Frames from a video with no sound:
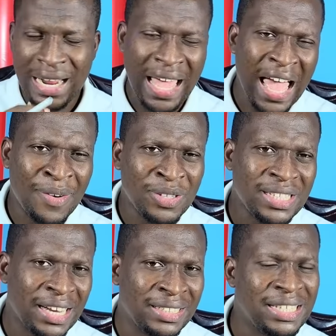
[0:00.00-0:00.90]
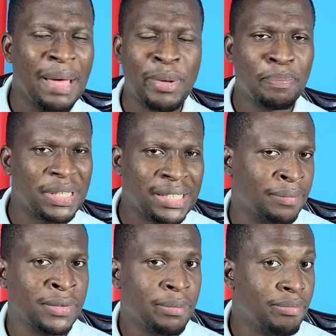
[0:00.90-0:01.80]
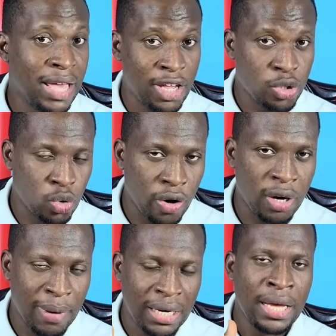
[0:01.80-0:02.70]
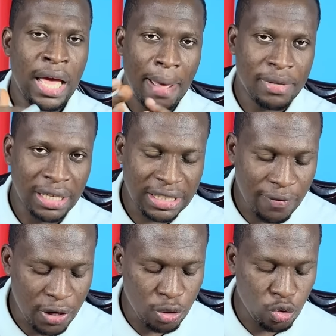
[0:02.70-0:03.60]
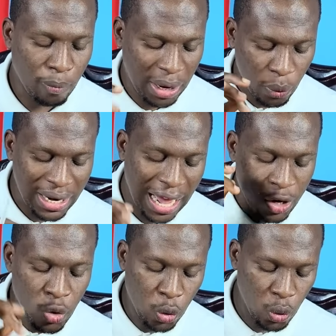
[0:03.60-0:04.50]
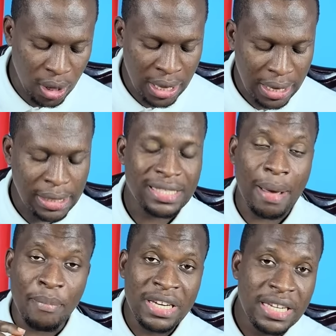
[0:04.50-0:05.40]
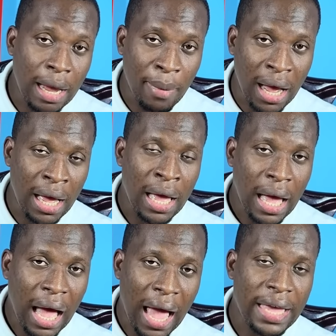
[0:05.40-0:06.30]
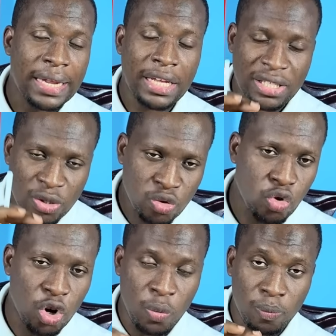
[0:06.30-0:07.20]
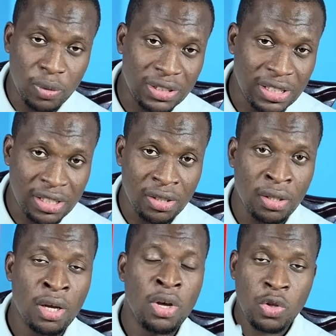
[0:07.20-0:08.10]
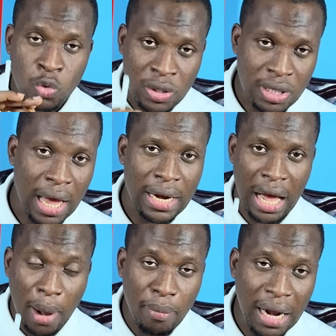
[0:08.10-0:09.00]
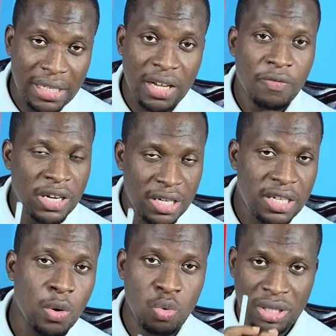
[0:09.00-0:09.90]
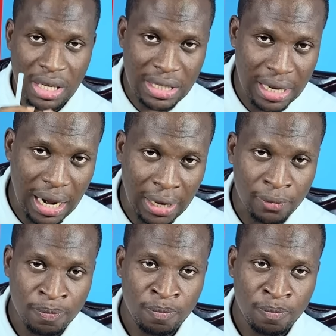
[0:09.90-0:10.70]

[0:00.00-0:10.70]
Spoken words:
Now, yeah, I'm not signing to him in person, mayor story, but I'm just giving it to you. But what I know is that Midiama are in a strong position to sign a brand TFN DOC Taylor.